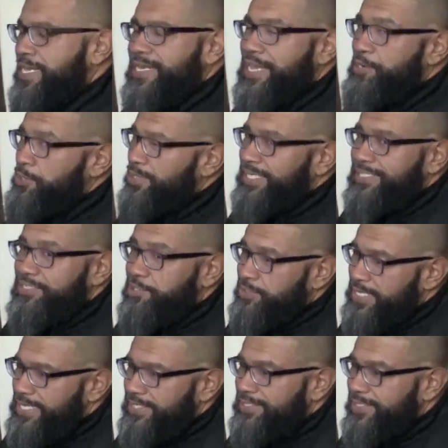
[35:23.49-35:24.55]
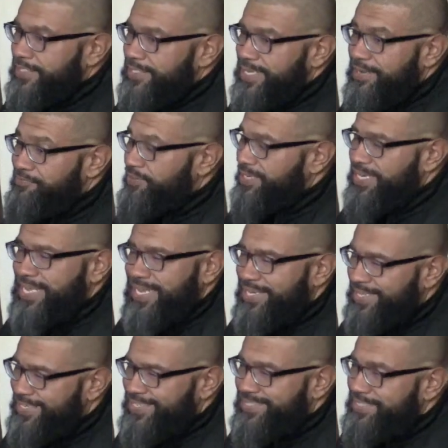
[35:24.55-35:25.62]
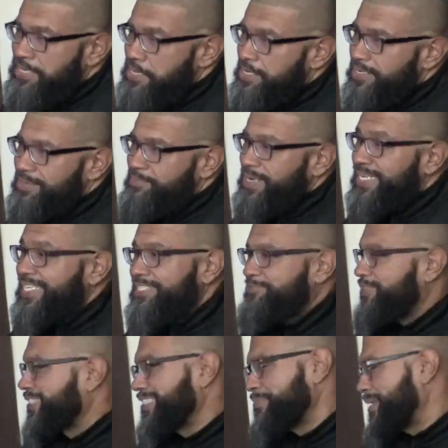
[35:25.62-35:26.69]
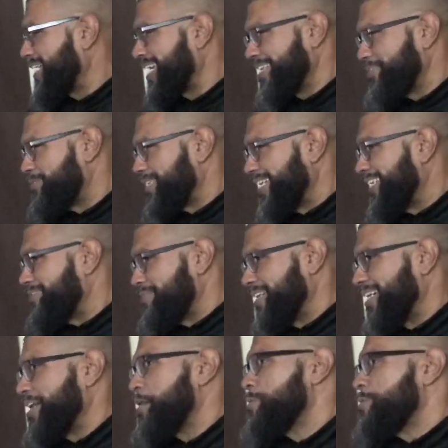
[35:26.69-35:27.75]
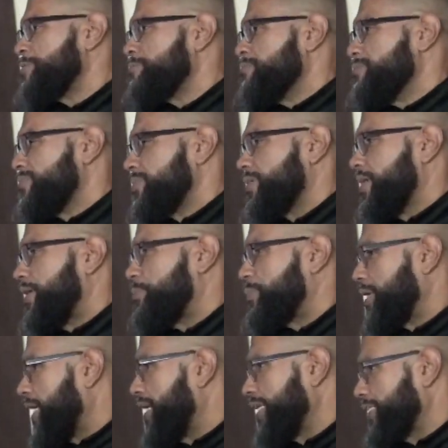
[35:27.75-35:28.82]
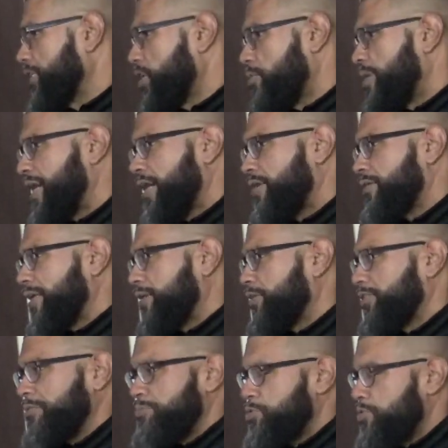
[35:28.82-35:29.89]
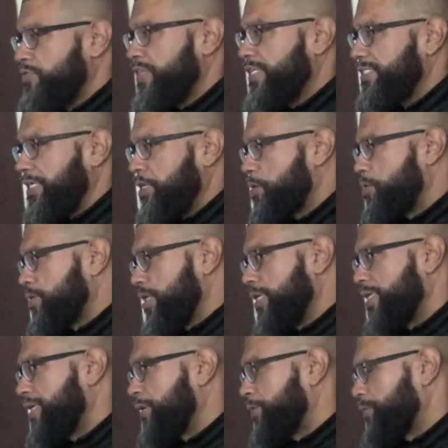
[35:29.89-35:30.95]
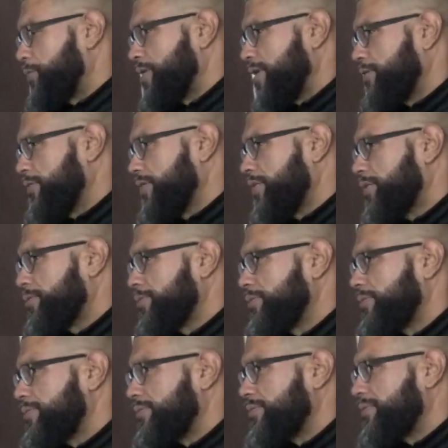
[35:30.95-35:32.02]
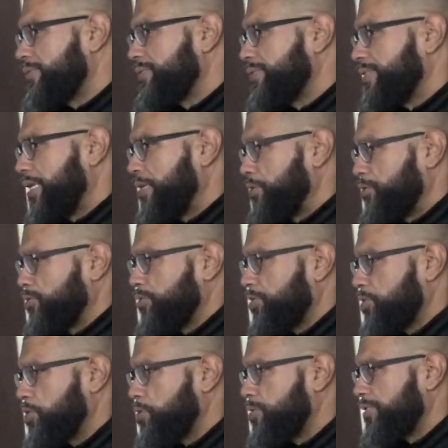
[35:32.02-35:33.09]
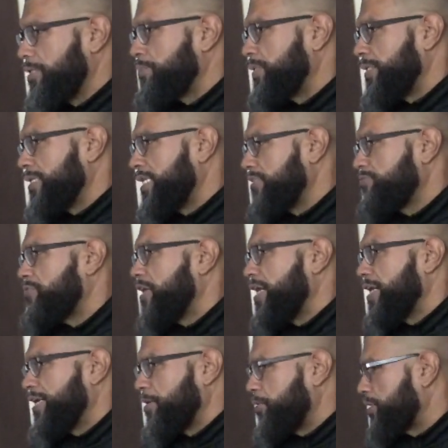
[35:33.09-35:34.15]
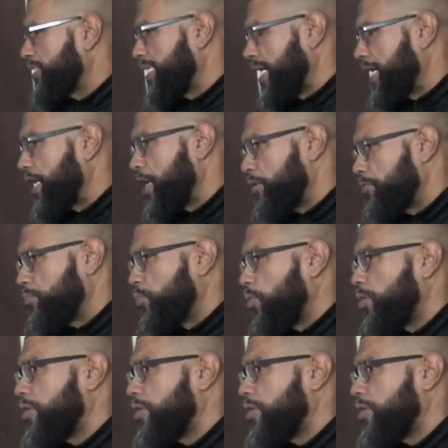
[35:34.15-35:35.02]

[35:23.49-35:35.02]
I don't like to go dancing. I fucking hate it. My knee's fucked up. I can't do it anyway. But I like to go out. I go to movies. I go eat. I go, I go to a show or something. That's fine. I'll just hang out and